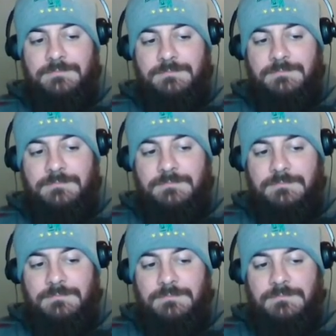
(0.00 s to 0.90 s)

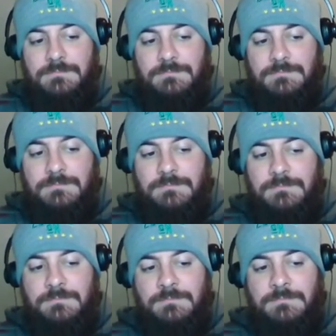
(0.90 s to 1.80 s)

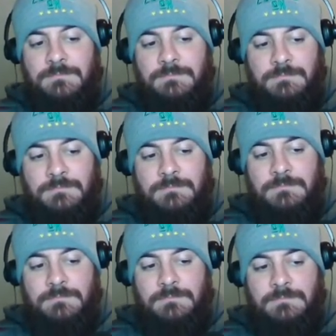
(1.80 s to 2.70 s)

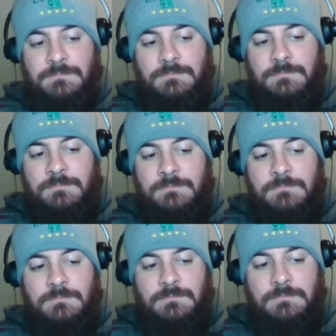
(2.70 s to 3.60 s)

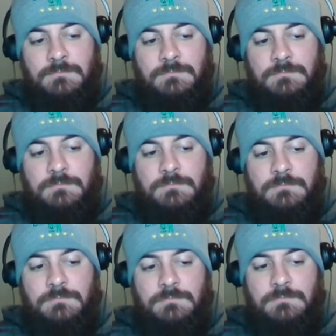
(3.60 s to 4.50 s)

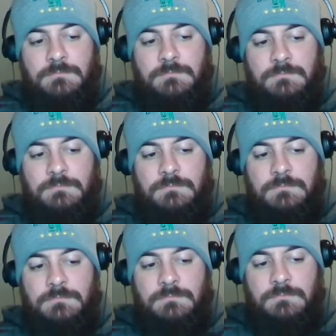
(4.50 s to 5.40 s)

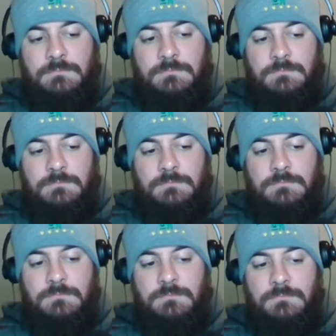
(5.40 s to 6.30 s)

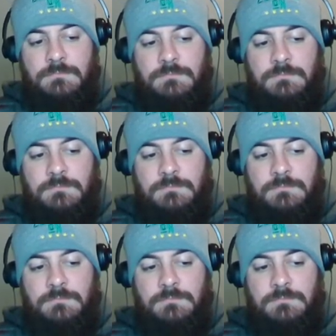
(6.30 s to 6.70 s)
The person shown says nothing.